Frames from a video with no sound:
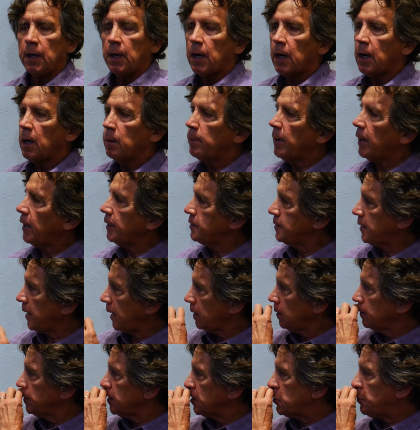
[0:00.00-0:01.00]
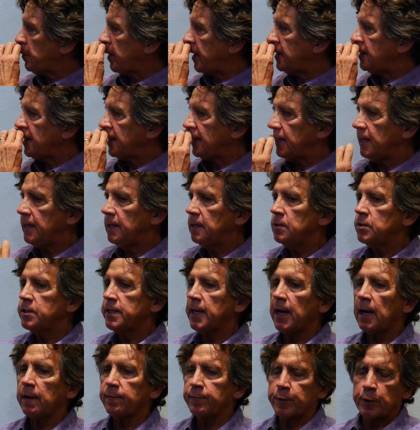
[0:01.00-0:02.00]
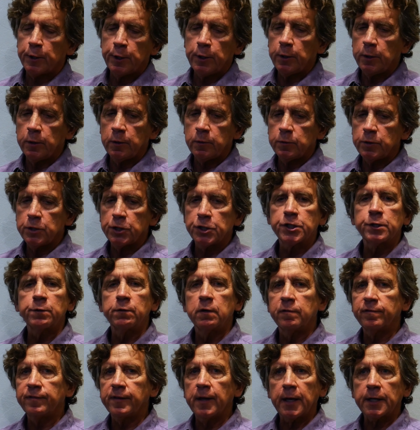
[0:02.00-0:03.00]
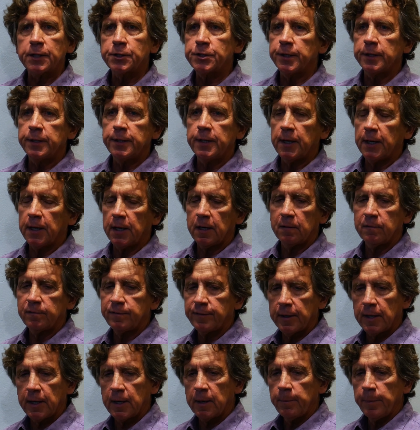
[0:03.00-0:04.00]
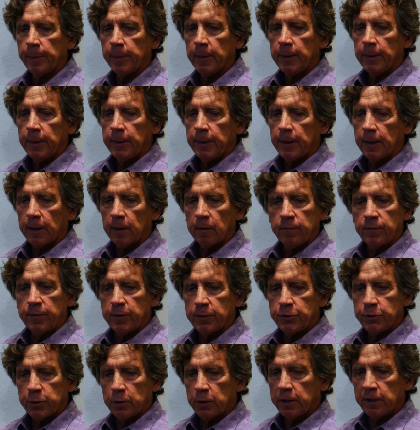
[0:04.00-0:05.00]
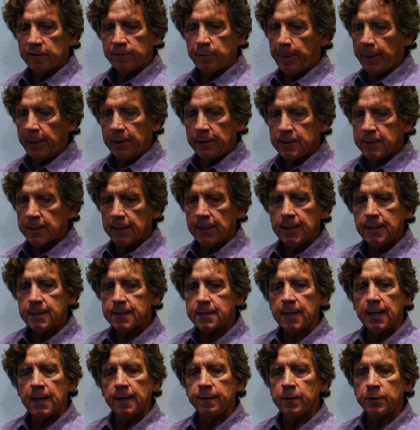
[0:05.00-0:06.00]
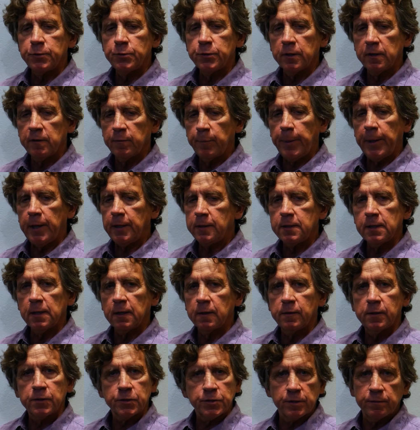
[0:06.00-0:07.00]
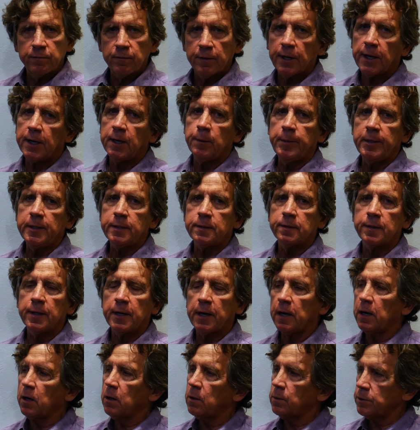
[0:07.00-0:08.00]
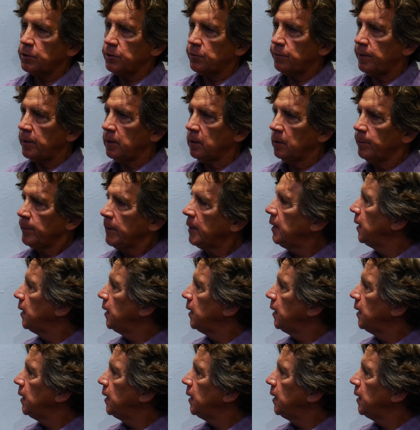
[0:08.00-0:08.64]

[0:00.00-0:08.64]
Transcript: I titled this painting Easy Afternoon, just a reflection of the joy of painting it and the joy of painting in this environment that I always feel.